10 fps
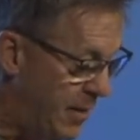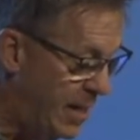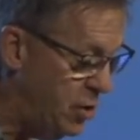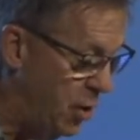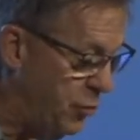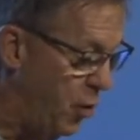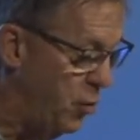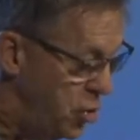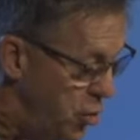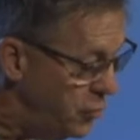They shall
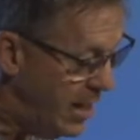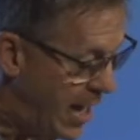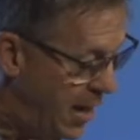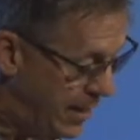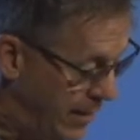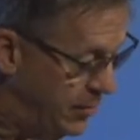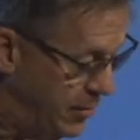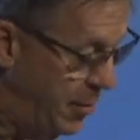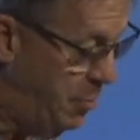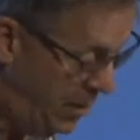throw you down
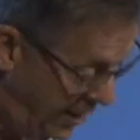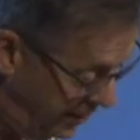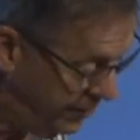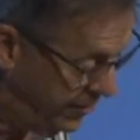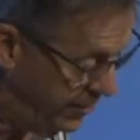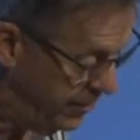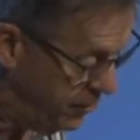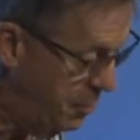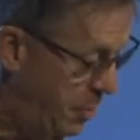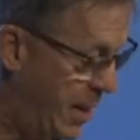into the pit.
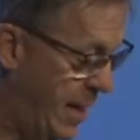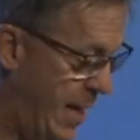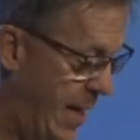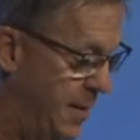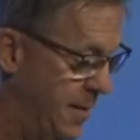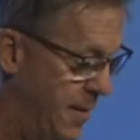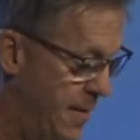There's the pit again.